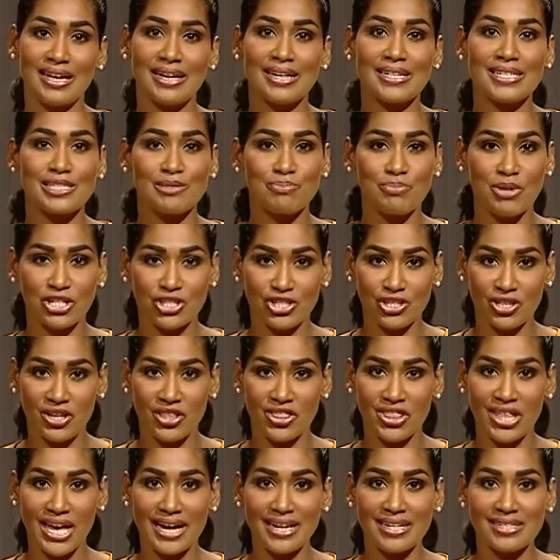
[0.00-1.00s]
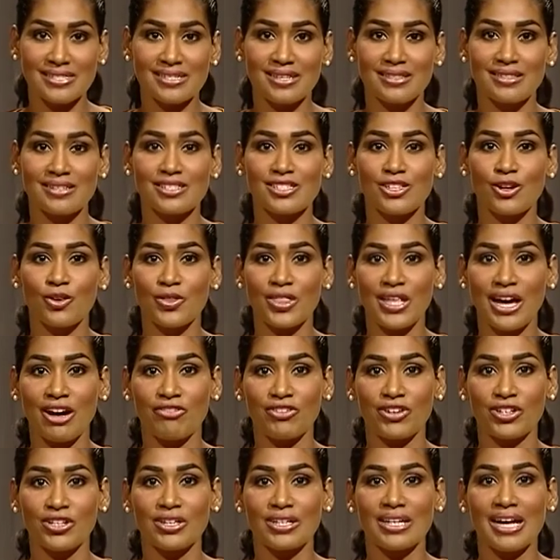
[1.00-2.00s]
Special thanks to the South
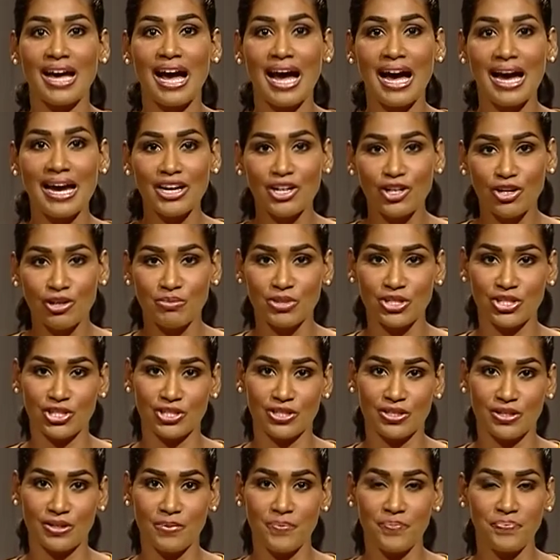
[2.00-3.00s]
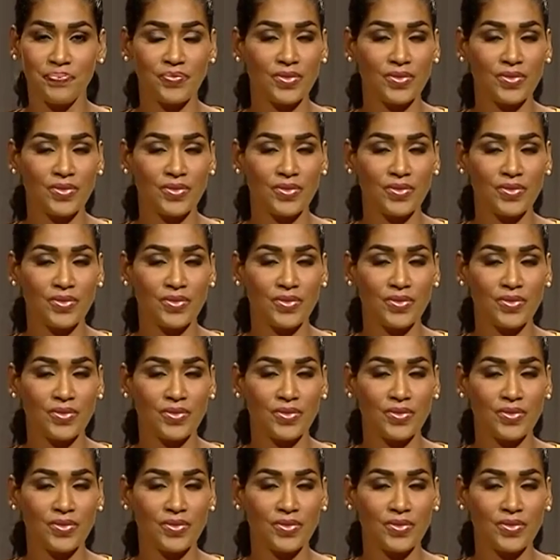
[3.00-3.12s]
African High Commission,